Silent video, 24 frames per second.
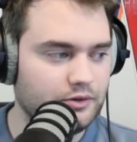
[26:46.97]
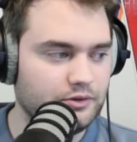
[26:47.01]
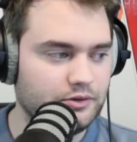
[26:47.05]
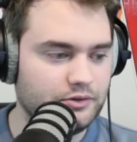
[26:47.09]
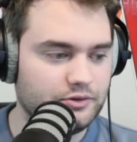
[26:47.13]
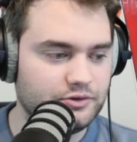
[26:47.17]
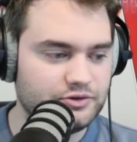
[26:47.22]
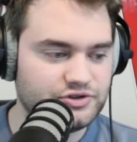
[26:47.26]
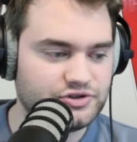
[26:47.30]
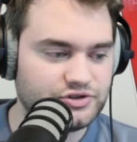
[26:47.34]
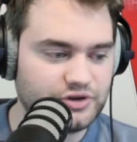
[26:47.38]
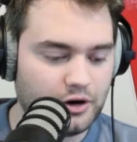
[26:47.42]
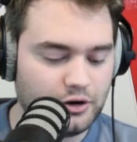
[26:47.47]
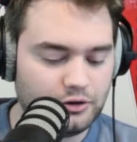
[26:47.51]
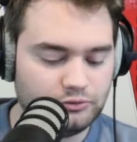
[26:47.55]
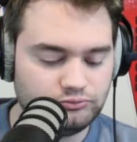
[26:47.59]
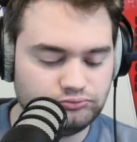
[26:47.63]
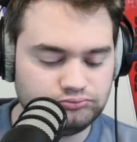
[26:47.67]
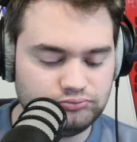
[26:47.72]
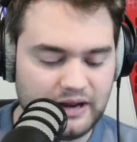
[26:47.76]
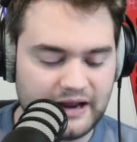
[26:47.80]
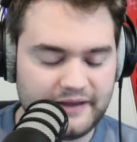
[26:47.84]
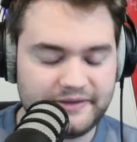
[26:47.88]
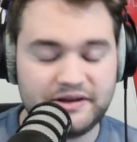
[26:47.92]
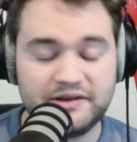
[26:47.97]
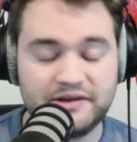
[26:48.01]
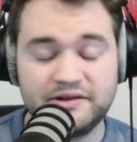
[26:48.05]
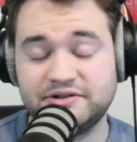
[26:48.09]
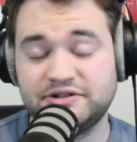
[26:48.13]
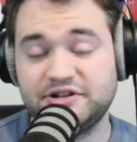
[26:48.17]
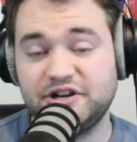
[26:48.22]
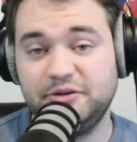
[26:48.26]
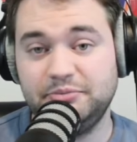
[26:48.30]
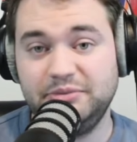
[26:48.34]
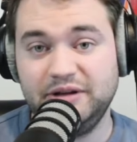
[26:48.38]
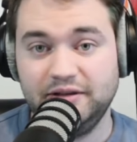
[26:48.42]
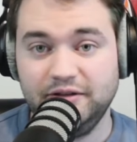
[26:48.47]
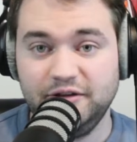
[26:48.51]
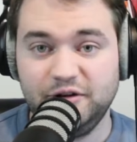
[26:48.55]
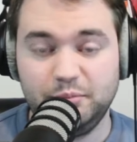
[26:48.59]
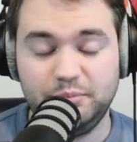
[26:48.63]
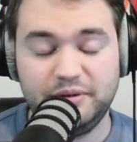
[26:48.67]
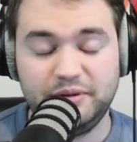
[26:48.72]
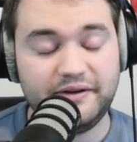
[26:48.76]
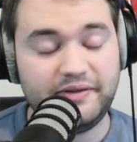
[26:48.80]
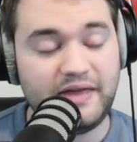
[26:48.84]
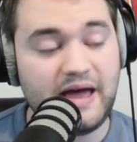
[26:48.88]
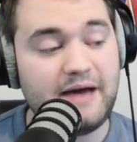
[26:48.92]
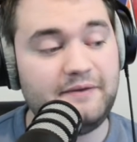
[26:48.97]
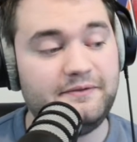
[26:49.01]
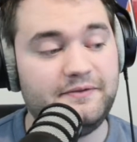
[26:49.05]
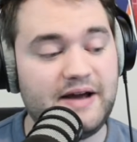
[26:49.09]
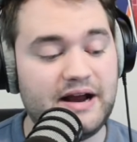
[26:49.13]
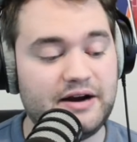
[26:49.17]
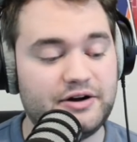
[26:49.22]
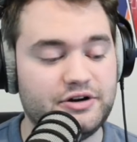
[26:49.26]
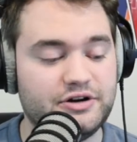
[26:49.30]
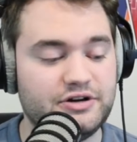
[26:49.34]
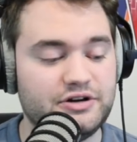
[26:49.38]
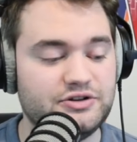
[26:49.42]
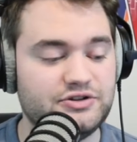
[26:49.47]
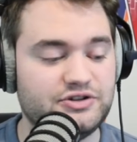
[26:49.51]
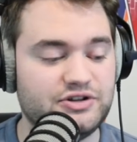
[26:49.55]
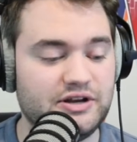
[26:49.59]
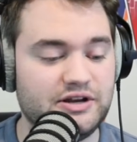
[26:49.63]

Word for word: So I think there's going to be a little bit of that factored in,